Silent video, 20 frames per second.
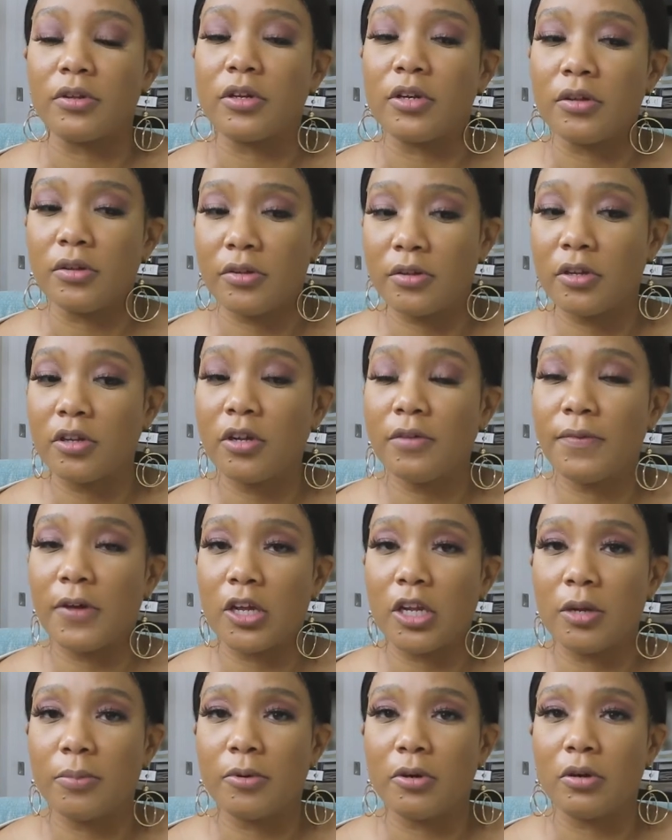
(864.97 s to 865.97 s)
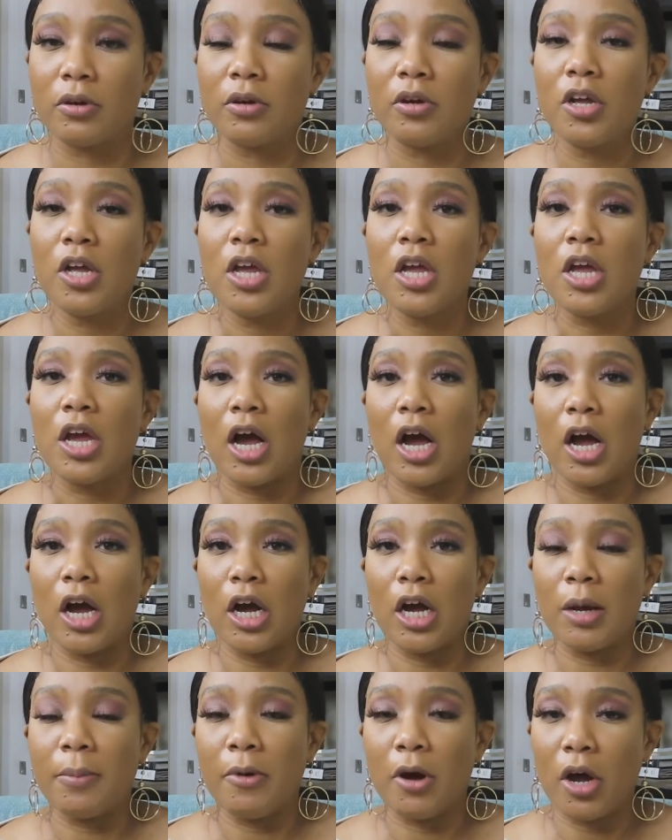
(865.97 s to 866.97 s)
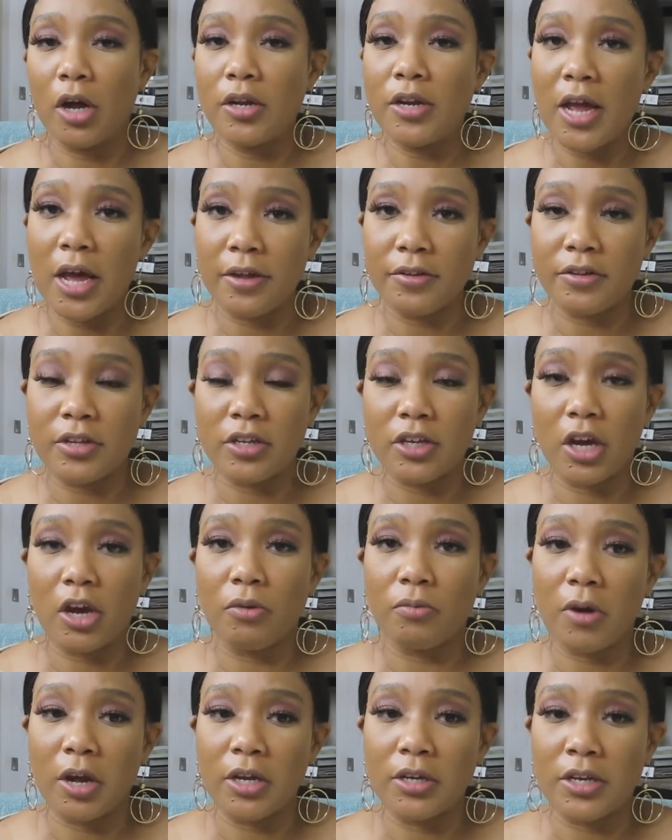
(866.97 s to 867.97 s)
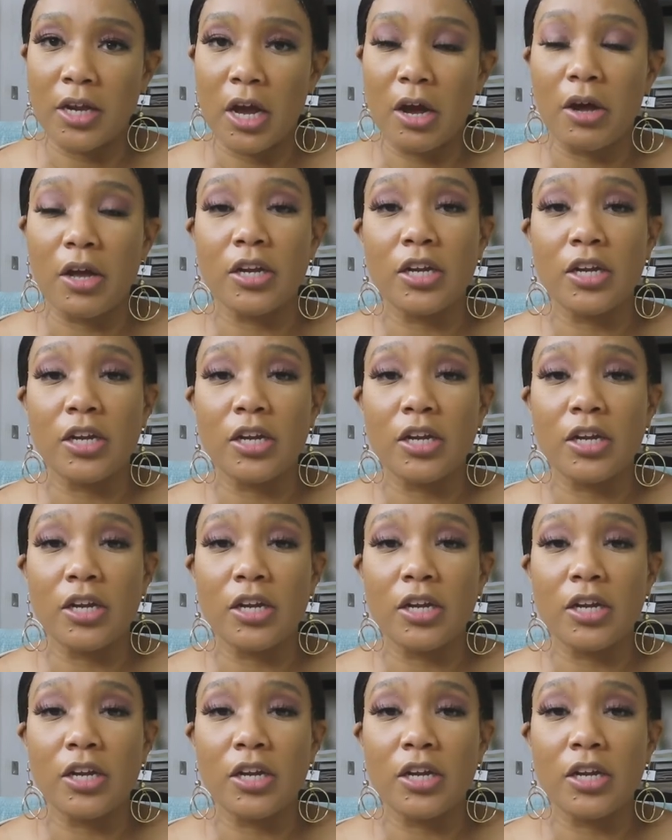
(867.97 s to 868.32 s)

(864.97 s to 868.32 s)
It is still available um, on Nasty Gal right now.